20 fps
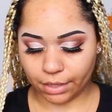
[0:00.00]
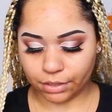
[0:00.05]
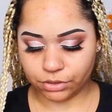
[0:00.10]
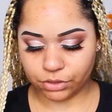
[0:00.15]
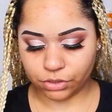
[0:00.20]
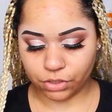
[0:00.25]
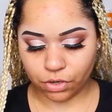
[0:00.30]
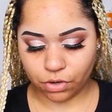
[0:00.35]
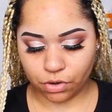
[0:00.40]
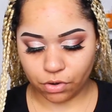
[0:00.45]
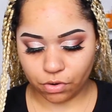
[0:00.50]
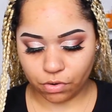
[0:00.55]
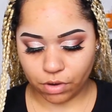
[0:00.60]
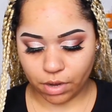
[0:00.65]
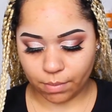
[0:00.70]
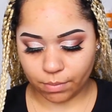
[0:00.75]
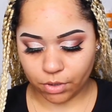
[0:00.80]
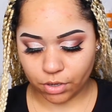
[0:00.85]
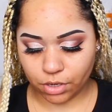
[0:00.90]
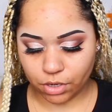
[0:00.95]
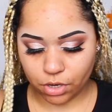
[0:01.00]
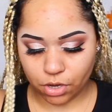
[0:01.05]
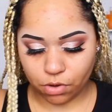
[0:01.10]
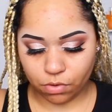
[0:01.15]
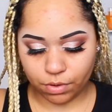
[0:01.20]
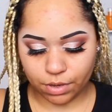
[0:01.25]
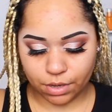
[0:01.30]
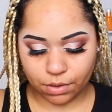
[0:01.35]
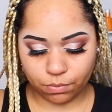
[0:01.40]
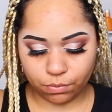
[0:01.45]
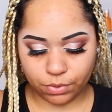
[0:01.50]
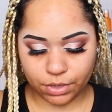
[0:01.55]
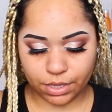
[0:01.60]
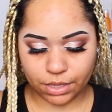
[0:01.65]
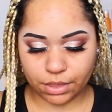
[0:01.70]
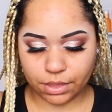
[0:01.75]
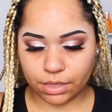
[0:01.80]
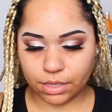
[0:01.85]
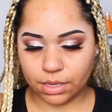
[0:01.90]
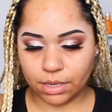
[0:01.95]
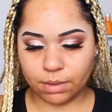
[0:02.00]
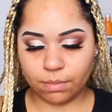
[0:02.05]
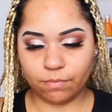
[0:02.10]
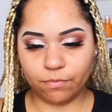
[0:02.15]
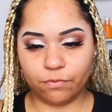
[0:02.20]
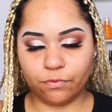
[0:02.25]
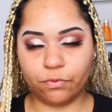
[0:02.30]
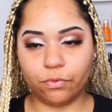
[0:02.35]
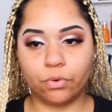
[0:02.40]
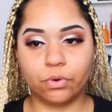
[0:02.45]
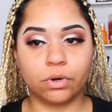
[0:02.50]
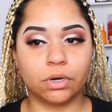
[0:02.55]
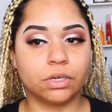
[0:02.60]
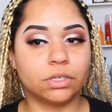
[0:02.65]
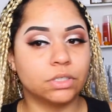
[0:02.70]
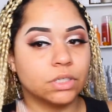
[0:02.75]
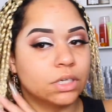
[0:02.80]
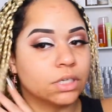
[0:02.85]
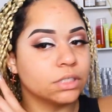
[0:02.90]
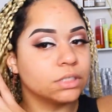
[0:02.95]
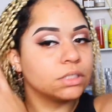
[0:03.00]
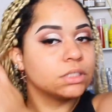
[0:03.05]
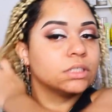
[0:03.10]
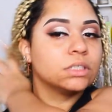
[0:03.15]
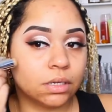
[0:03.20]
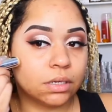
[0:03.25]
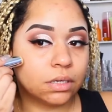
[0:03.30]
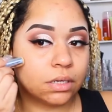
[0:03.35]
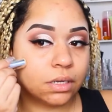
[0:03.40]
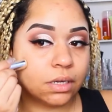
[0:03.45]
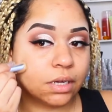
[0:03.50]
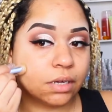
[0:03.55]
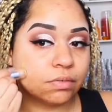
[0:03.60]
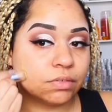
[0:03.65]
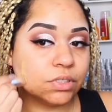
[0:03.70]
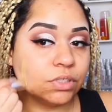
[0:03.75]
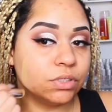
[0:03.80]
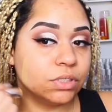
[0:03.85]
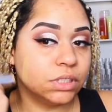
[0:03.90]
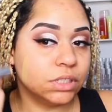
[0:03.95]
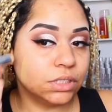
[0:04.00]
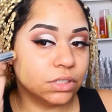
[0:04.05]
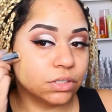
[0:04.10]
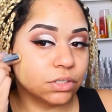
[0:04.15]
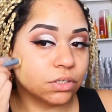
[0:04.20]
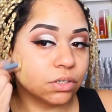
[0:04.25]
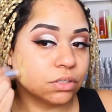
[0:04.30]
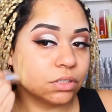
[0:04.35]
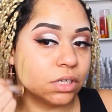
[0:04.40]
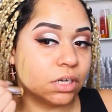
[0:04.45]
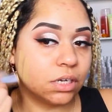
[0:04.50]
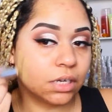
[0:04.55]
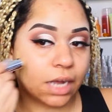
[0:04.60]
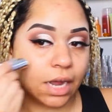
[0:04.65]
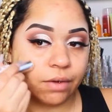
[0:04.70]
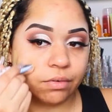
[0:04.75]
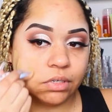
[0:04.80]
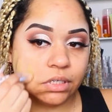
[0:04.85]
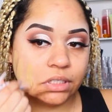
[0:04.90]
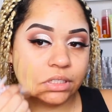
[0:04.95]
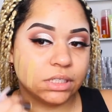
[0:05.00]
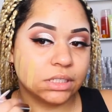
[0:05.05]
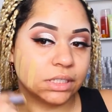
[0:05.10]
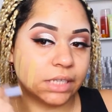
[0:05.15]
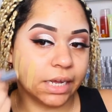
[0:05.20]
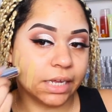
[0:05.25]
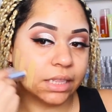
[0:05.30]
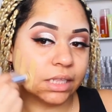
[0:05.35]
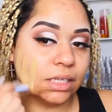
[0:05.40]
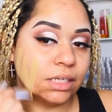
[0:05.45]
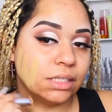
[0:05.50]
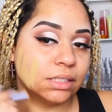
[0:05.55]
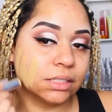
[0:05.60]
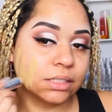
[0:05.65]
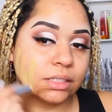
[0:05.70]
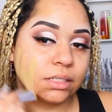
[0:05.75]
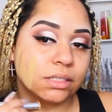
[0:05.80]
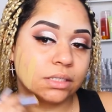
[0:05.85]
So I'm gonna go in with M4. Just, I haven't used these in so long. I really did like these.